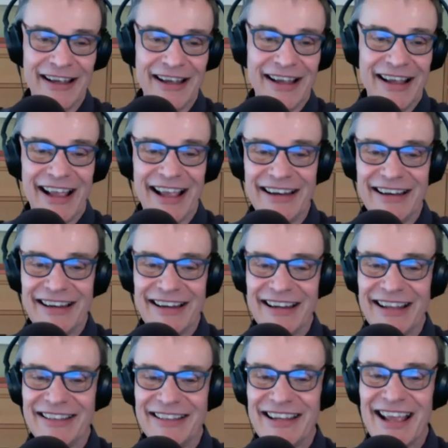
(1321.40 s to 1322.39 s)
And
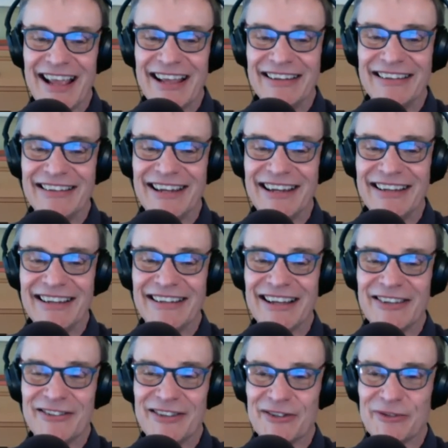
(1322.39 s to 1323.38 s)
at the end, he
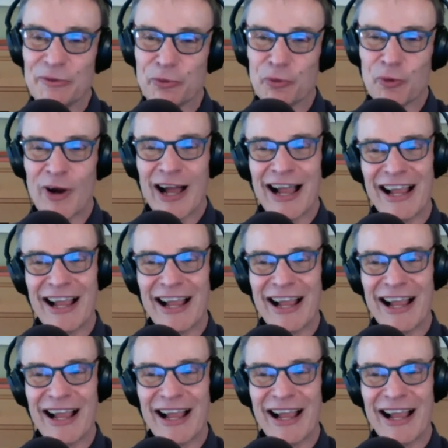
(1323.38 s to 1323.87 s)
does this wry